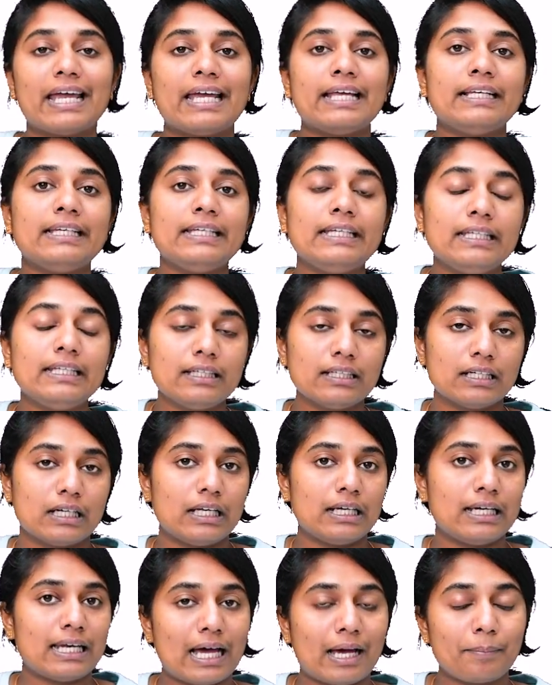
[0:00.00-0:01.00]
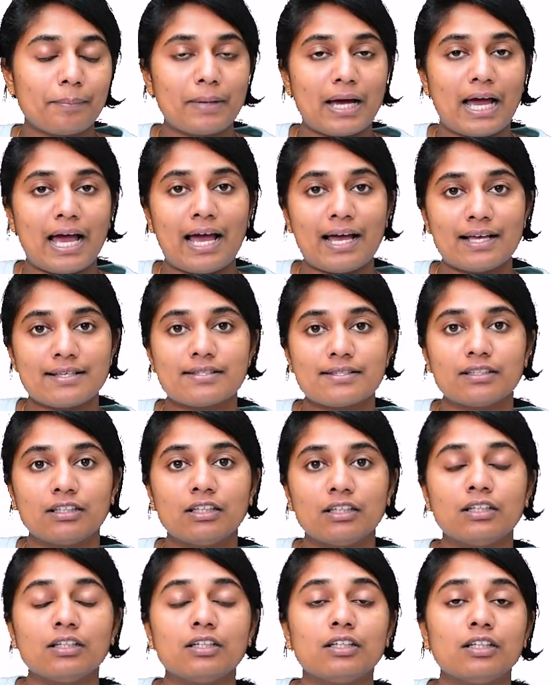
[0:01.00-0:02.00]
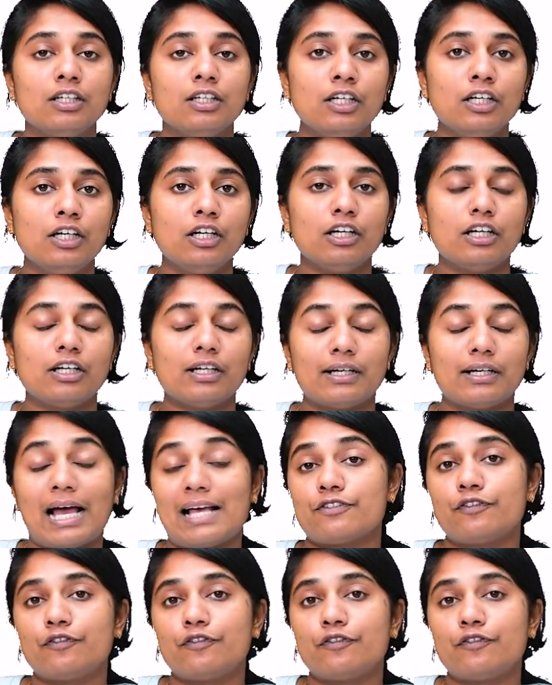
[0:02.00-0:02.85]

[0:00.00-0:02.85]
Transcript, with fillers: any lab as a